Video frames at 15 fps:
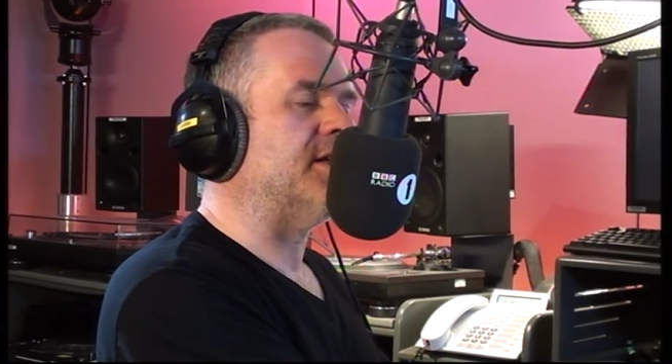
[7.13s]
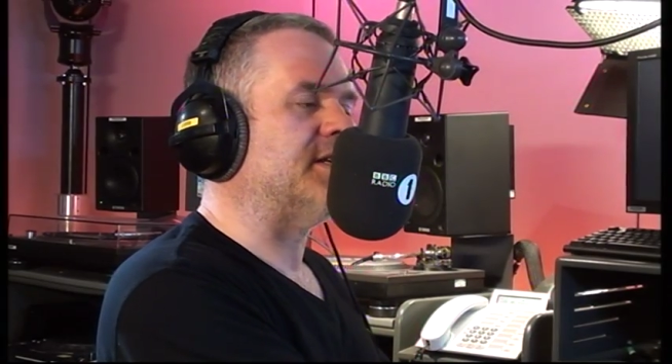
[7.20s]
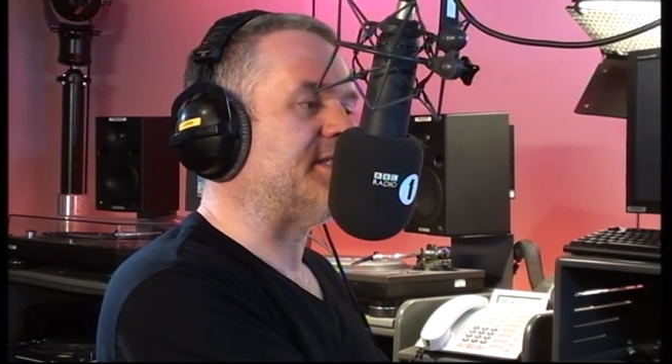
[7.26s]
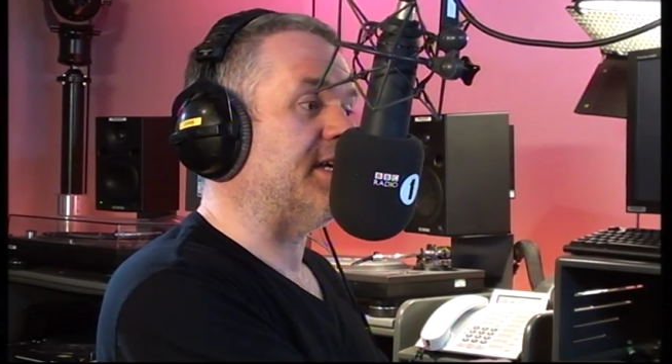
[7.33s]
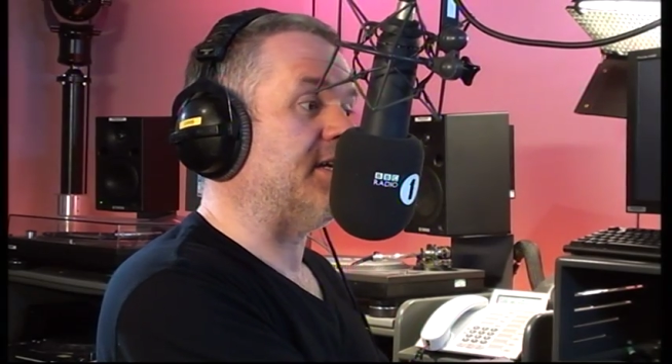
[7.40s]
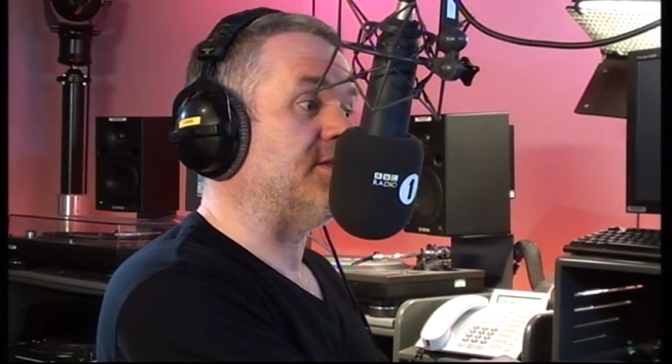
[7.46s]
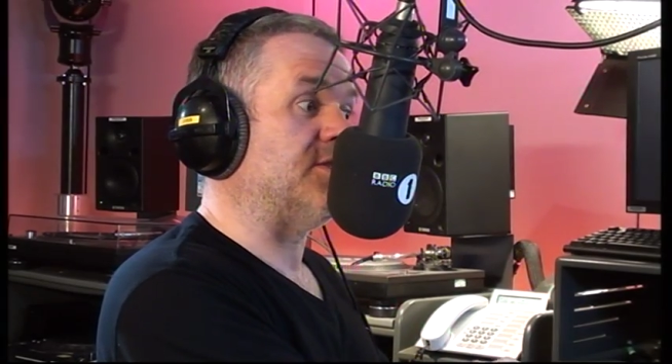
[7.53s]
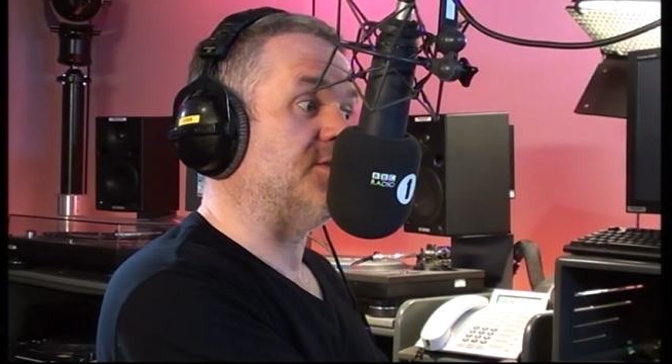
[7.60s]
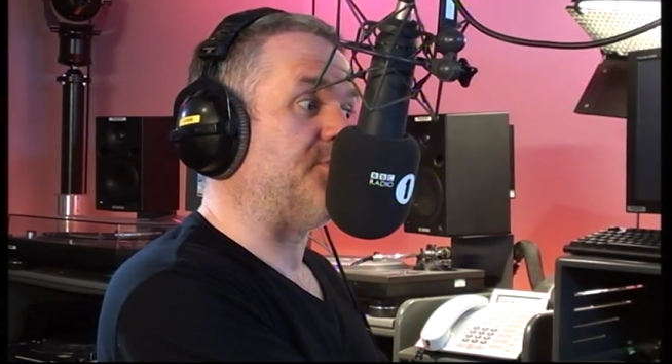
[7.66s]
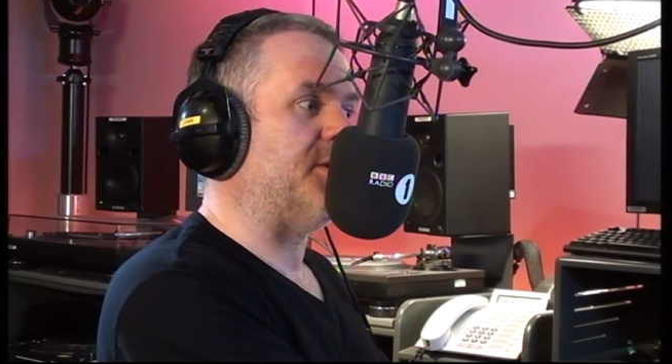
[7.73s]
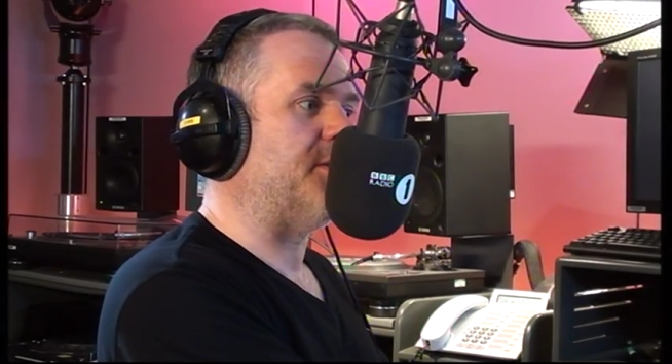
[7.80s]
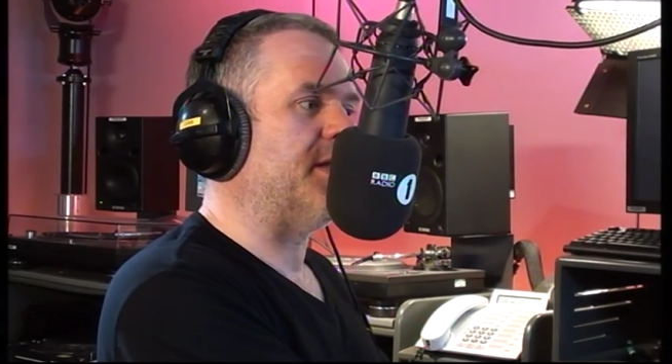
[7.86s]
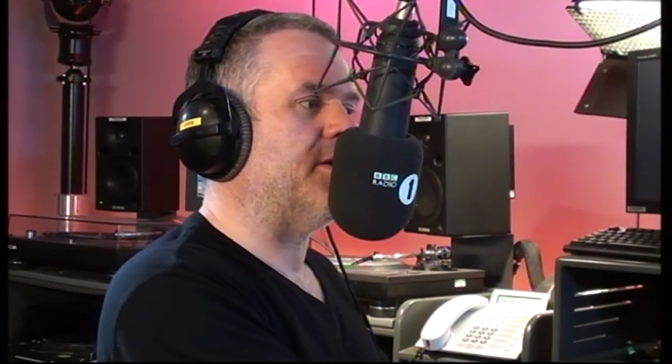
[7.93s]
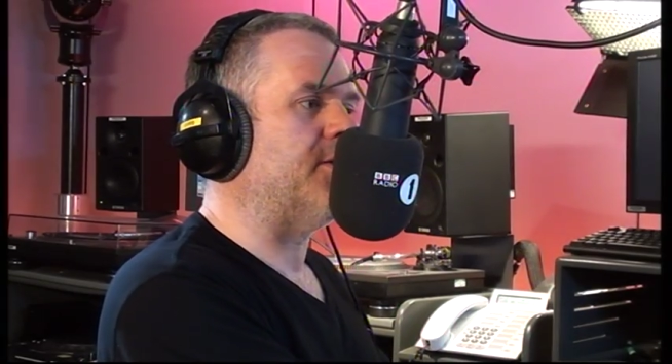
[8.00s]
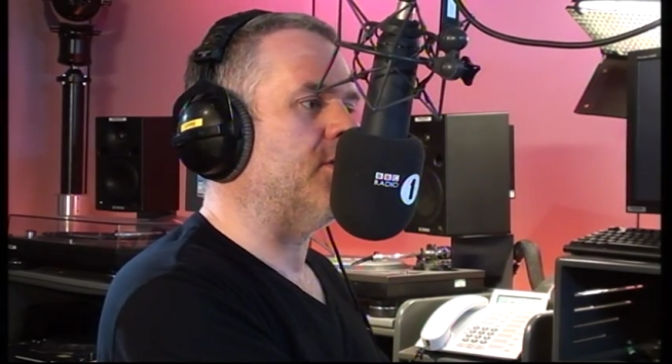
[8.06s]
the scenes who's
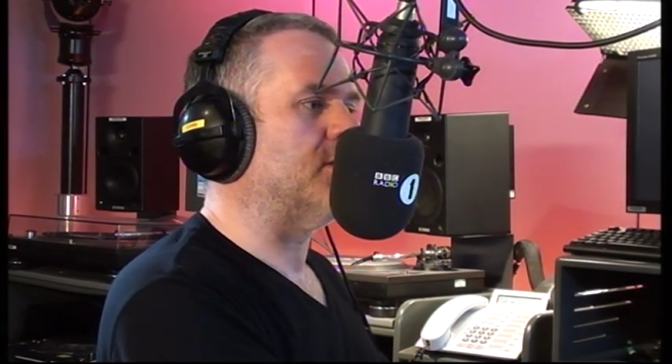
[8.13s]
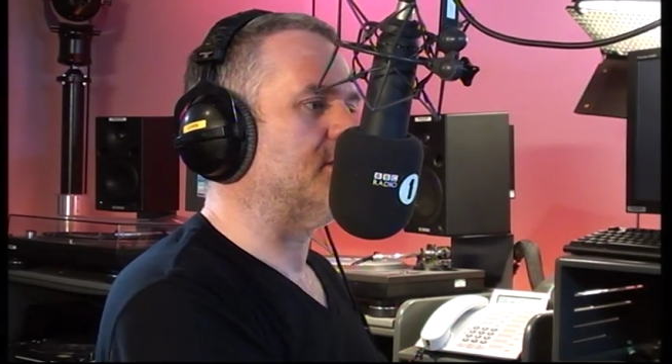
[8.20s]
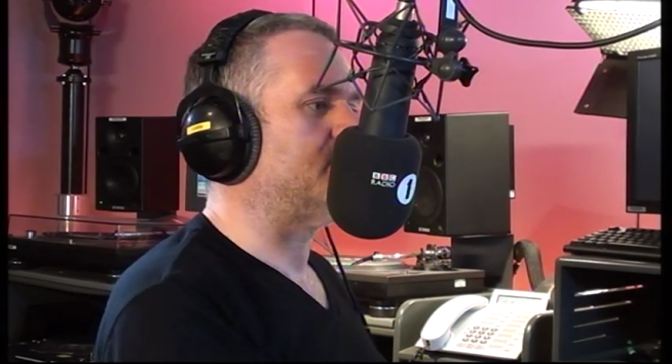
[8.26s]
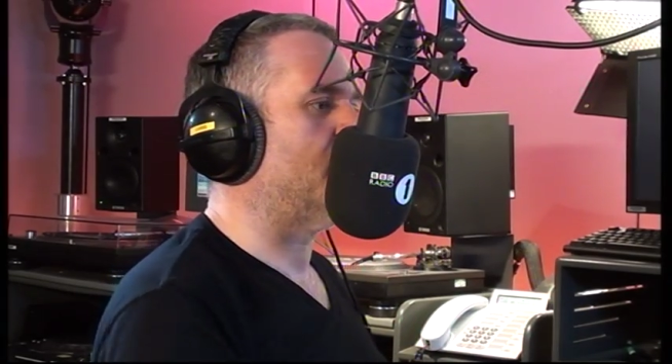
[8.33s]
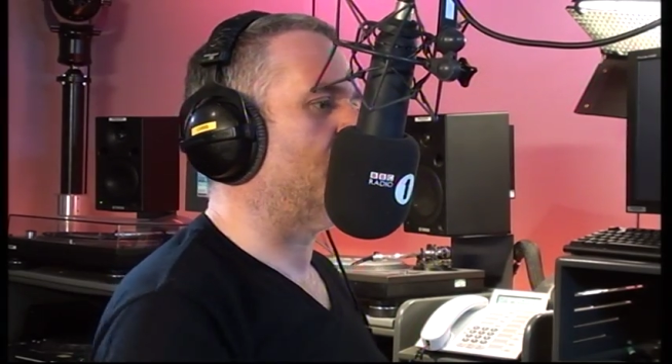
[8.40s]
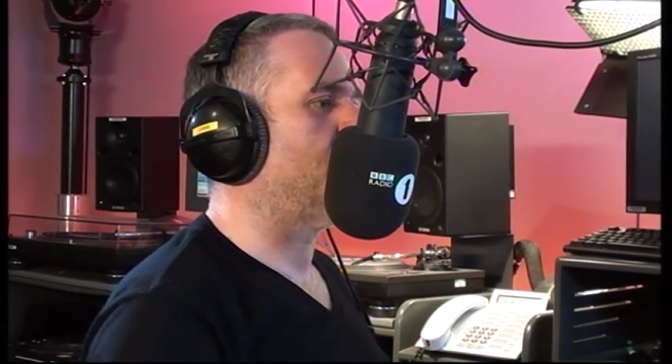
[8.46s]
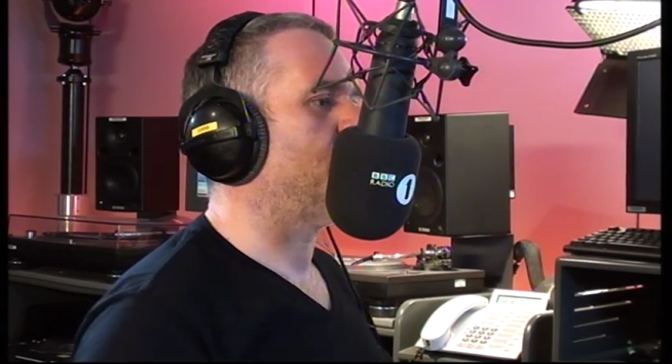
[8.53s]
been there a long time,